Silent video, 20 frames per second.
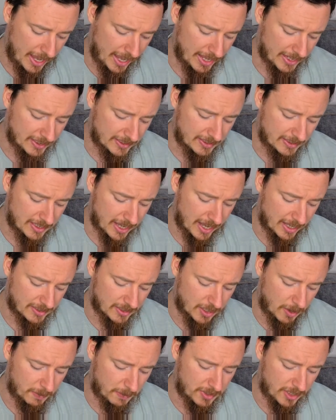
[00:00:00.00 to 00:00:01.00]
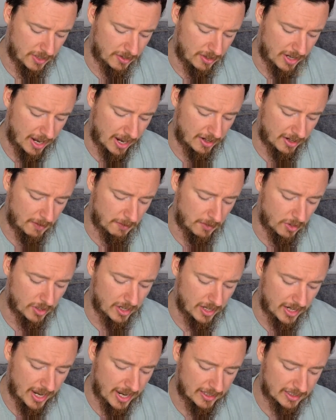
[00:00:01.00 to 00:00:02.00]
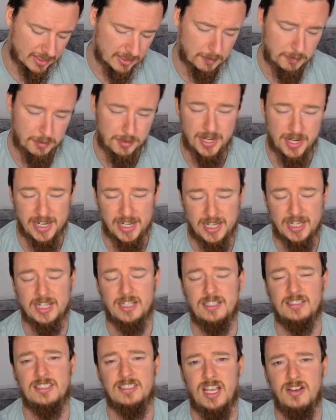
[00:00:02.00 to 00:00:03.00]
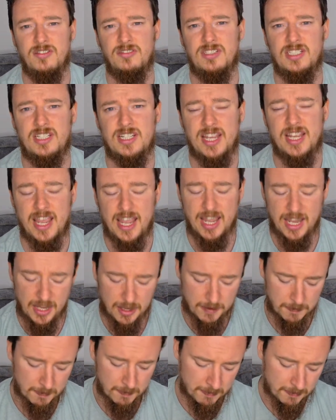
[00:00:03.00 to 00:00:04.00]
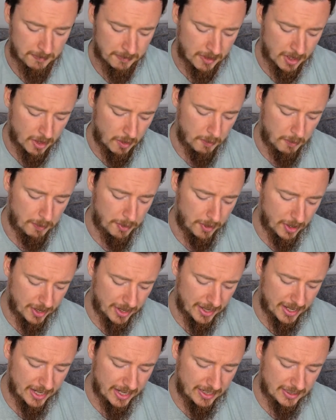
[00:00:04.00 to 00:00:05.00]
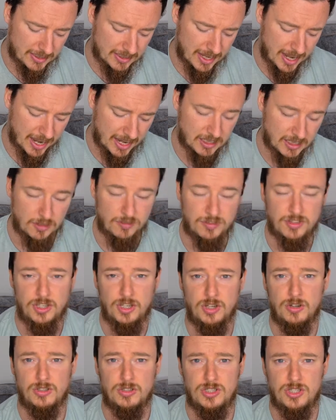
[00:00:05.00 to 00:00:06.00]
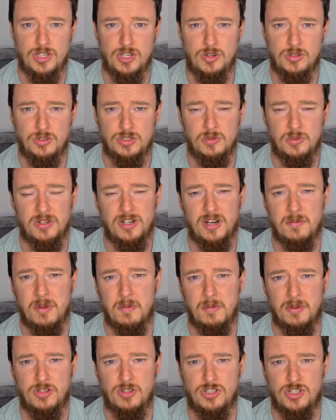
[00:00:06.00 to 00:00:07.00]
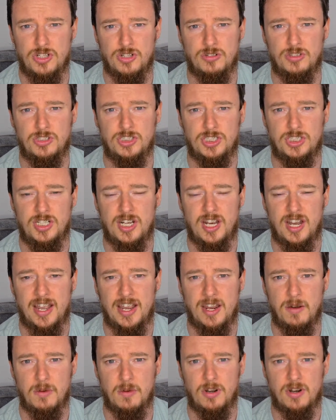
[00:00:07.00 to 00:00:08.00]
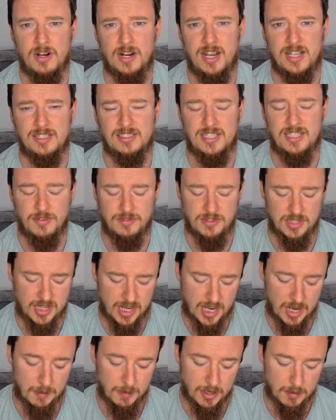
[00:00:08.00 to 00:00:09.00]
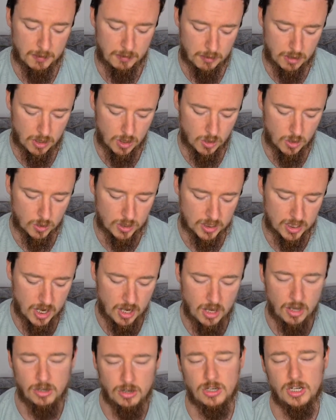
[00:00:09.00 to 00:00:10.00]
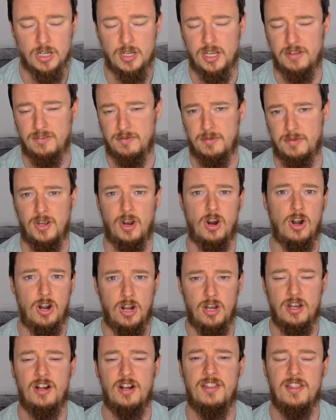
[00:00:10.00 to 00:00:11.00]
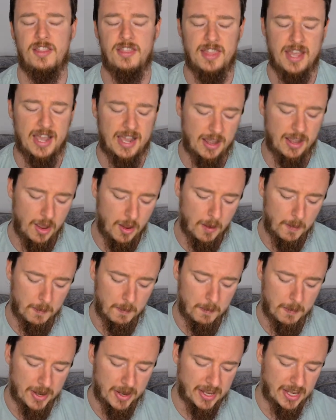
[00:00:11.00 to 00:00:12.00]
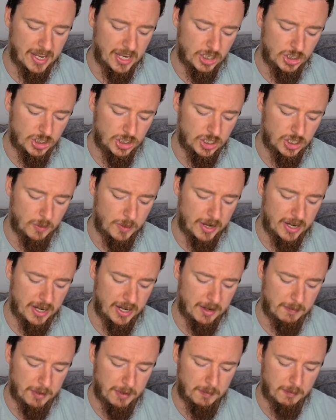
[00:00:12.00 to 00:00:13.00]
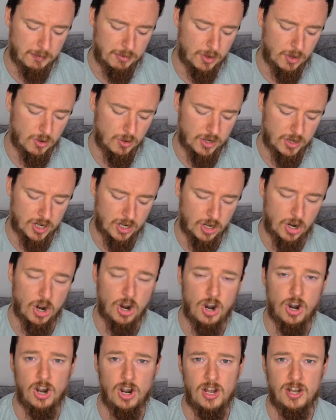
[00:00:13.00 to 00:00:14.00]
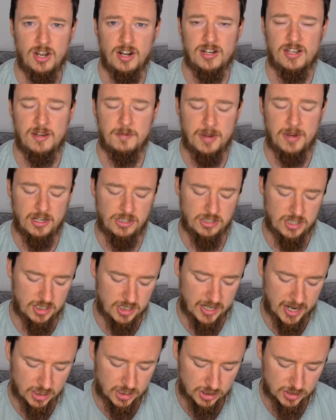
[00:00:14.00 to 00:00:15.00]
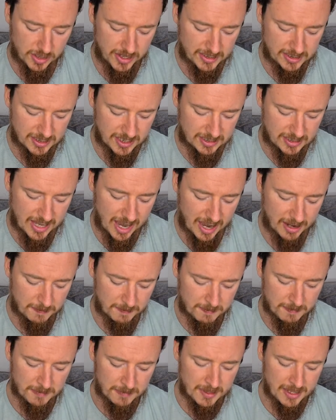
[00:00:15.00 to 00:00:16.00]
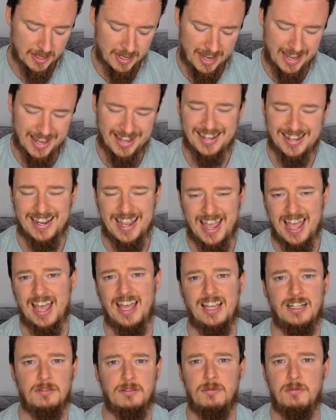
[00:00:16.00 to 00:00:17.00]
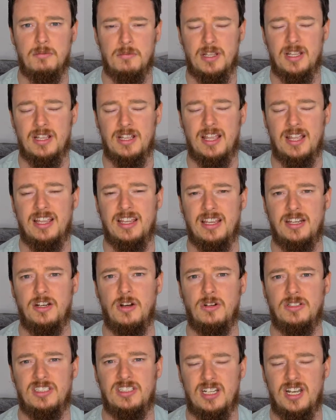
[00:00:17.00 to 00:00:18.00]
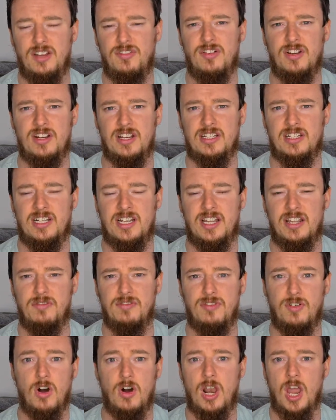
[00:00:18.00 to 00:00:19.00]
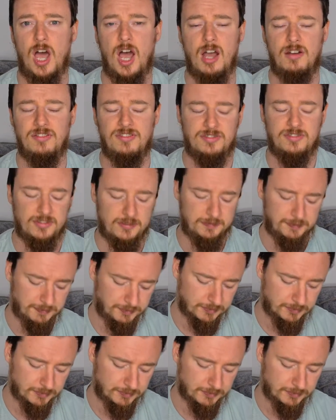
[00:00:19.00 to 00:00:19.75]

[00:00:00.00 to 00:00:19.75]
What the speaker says: It's something that I'm looking at breaking 70k by the end of Q2. So looking at maybe June, July, we're looking at 70k being broke. Could even be earlier than that. My issue with it being broken earlier than my trajectories is that it can, significantly fall off.